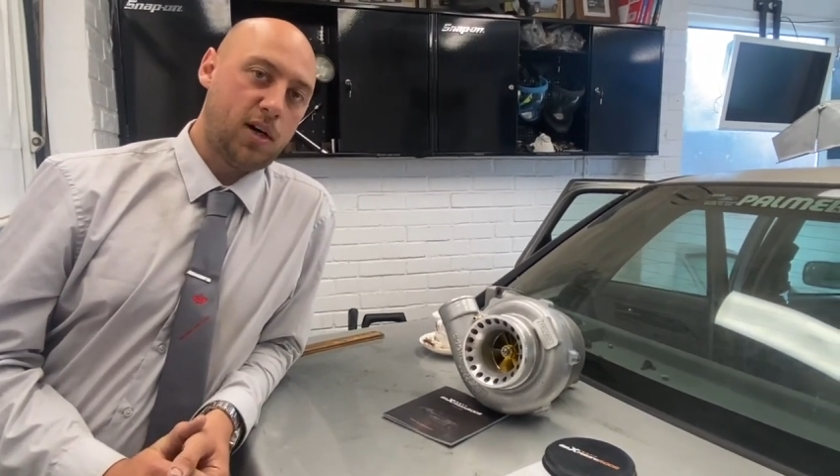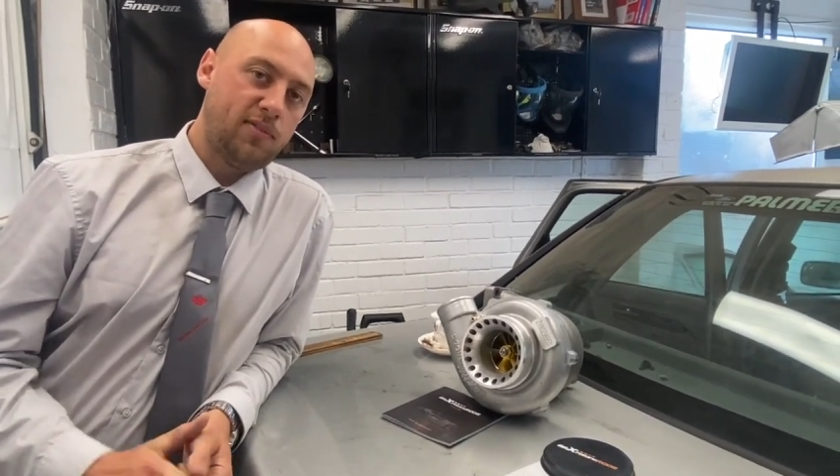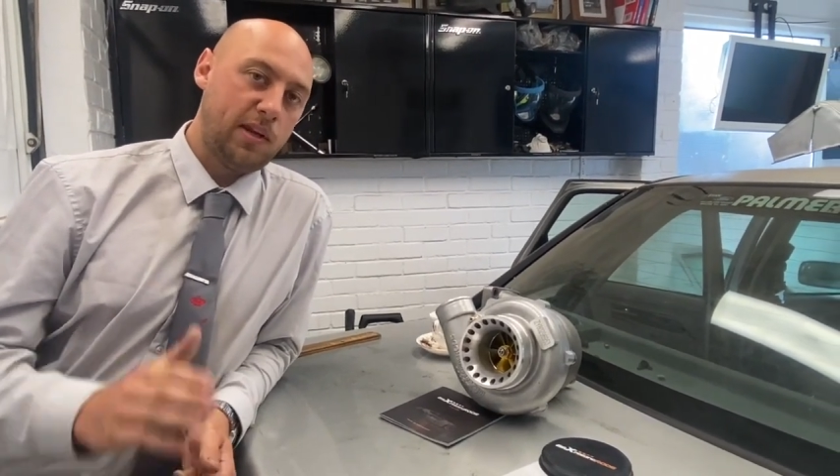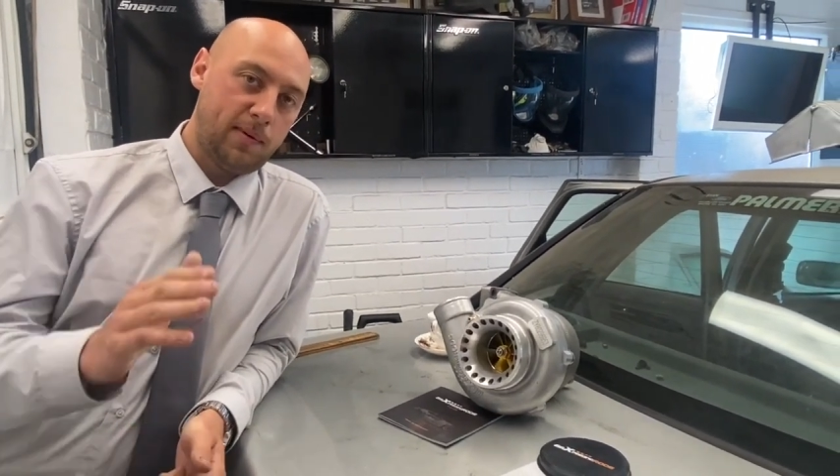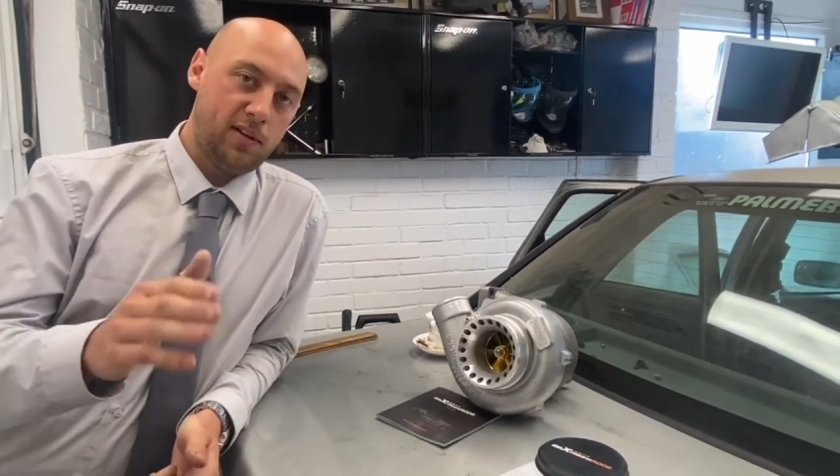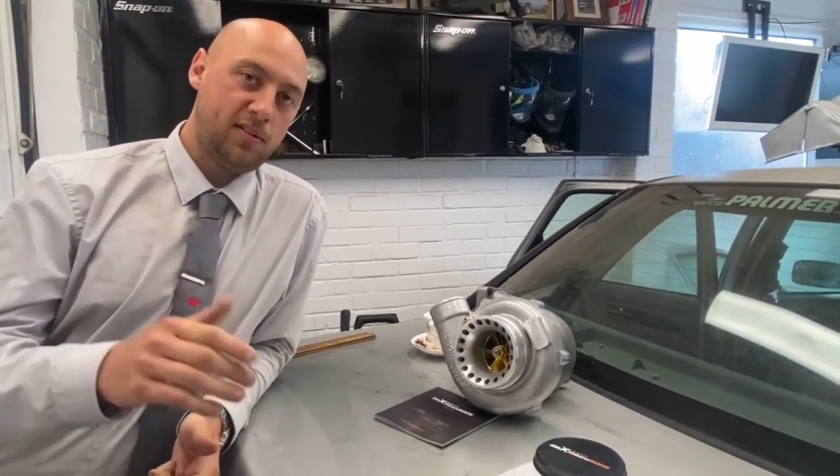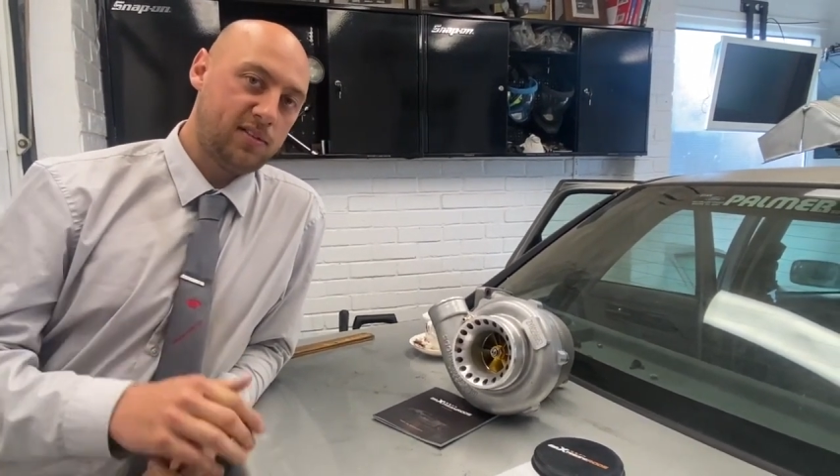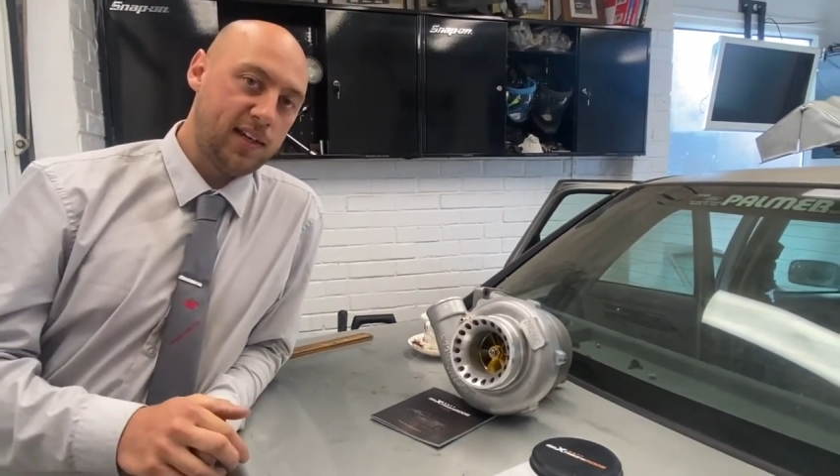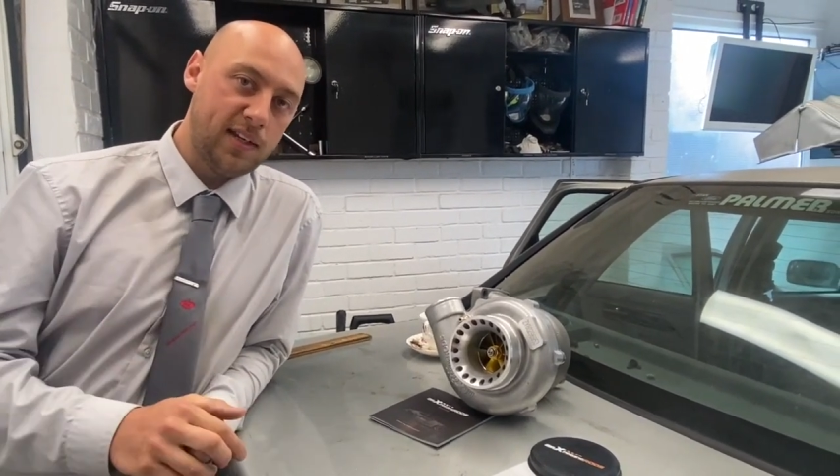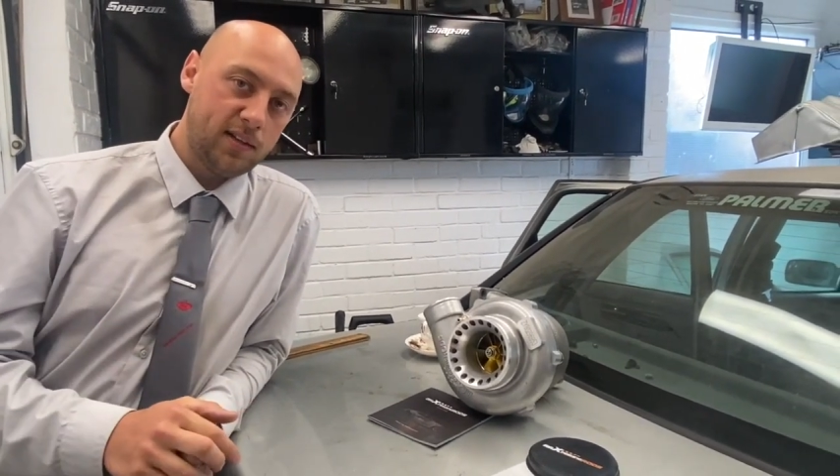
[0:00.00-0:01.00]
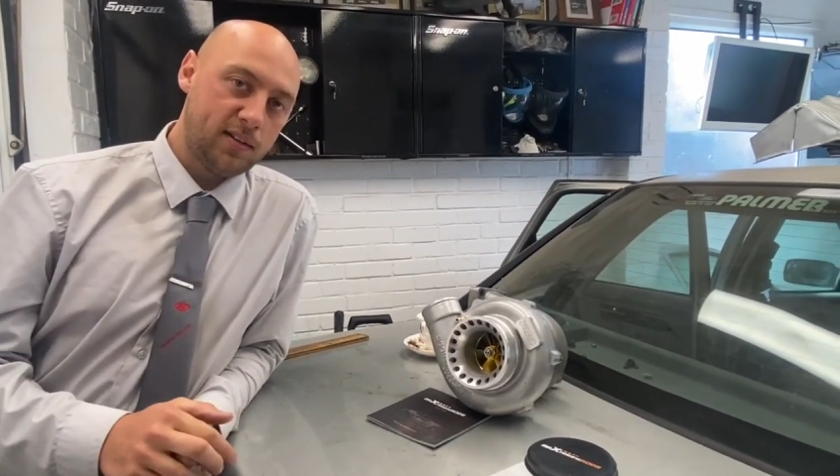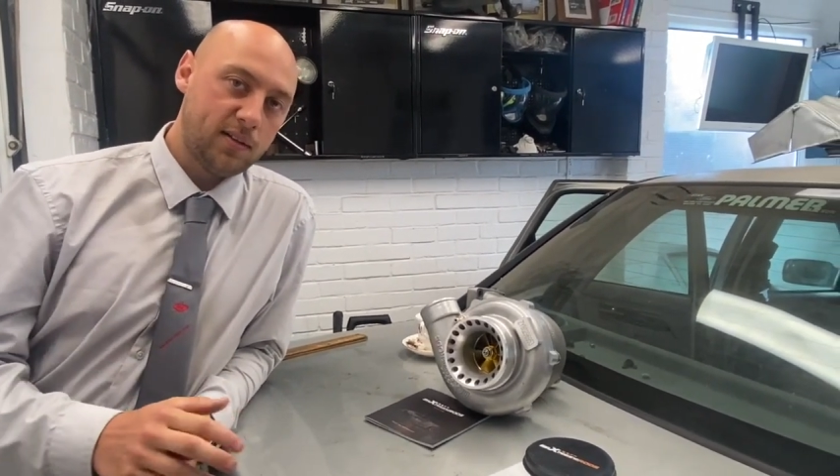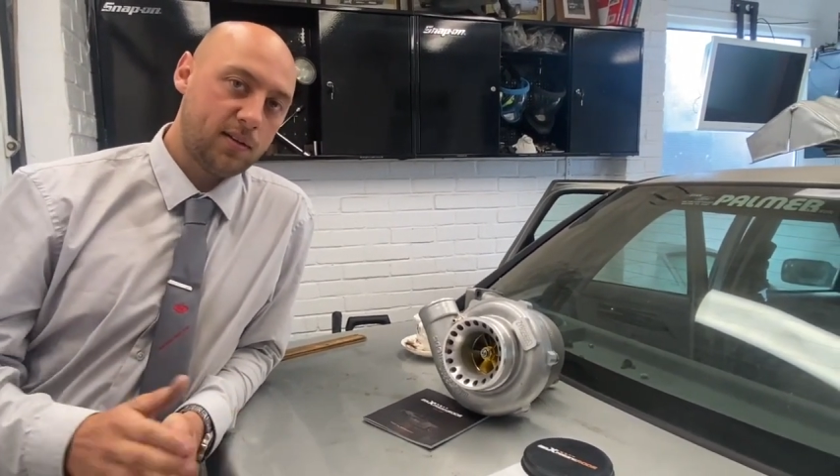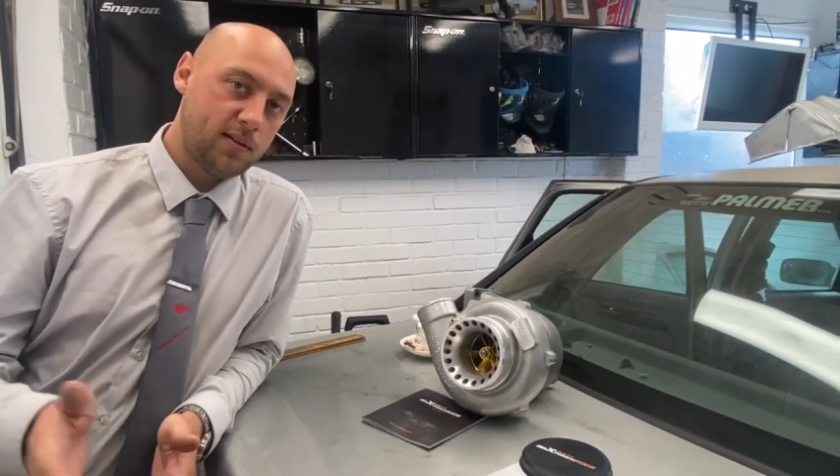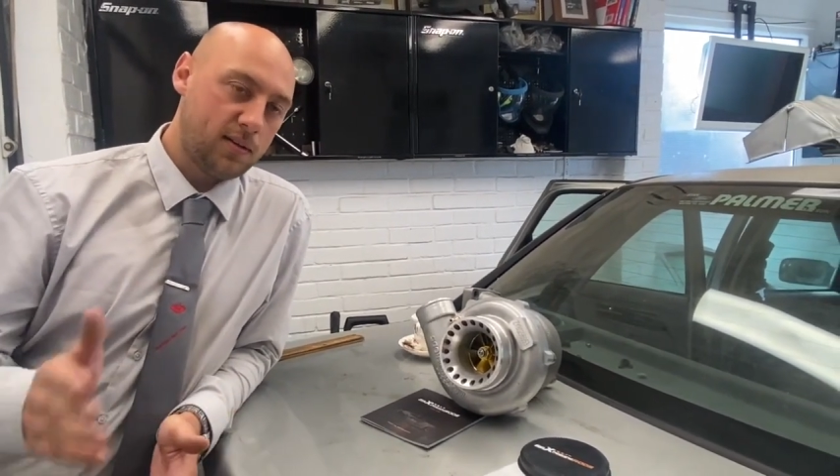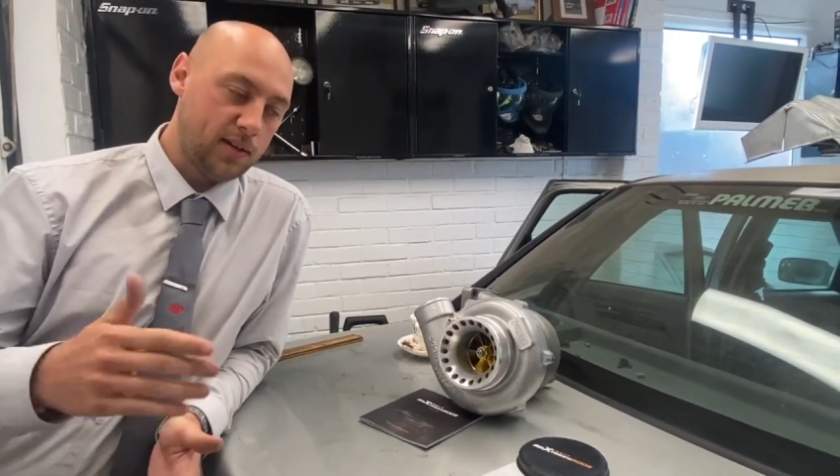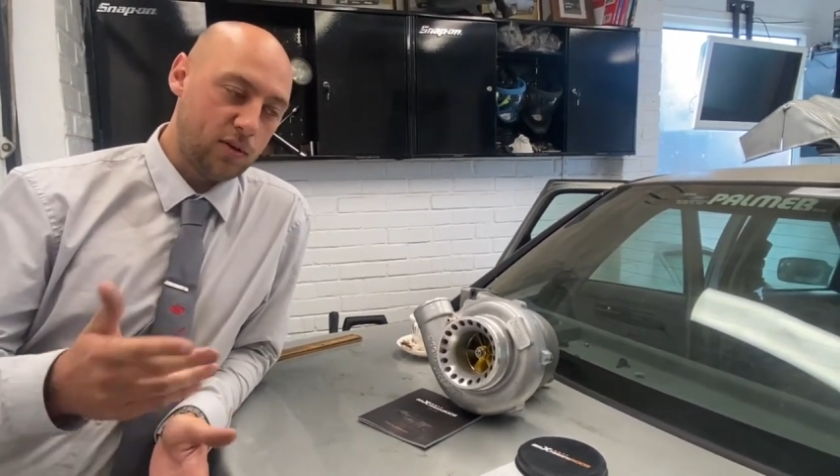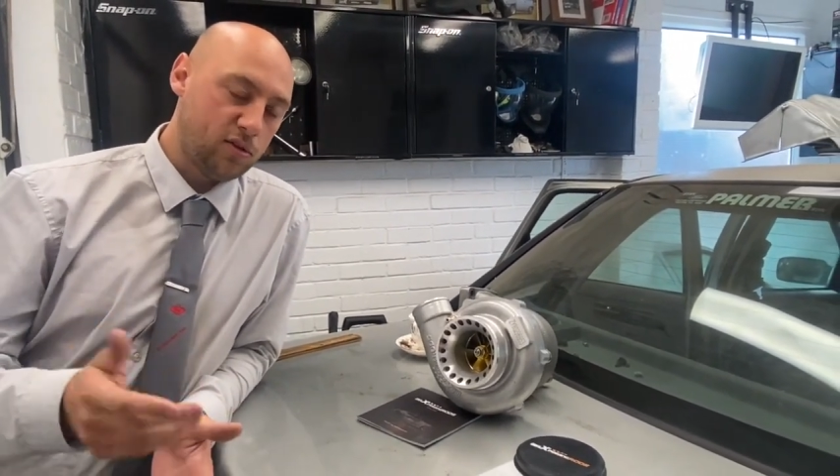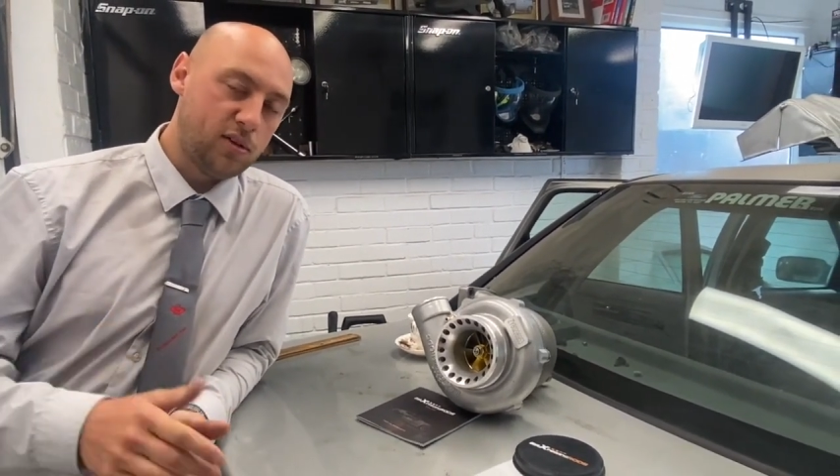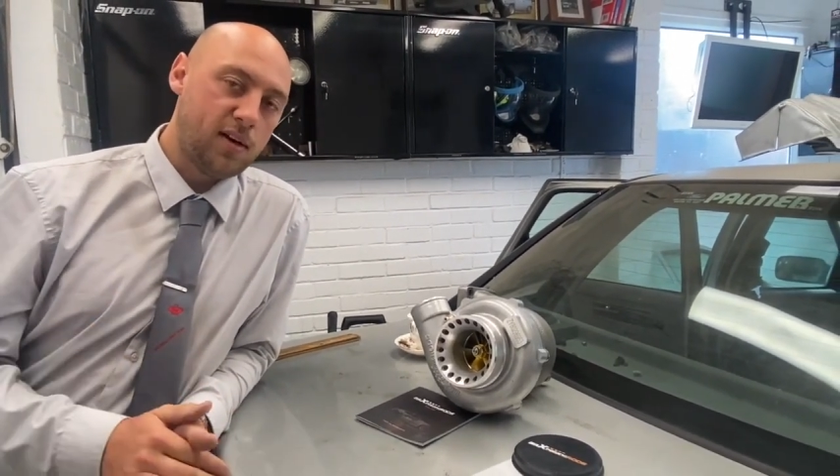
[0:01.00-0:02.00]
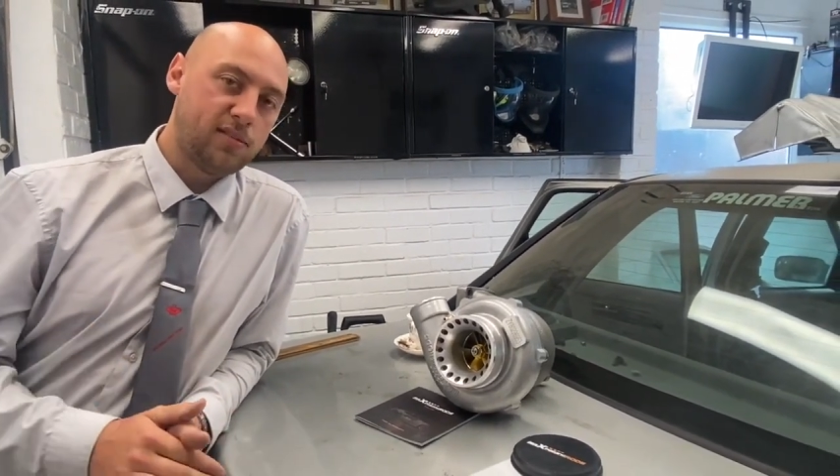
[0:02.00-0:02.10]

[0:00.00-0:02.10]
If anybody's seen it, let us know.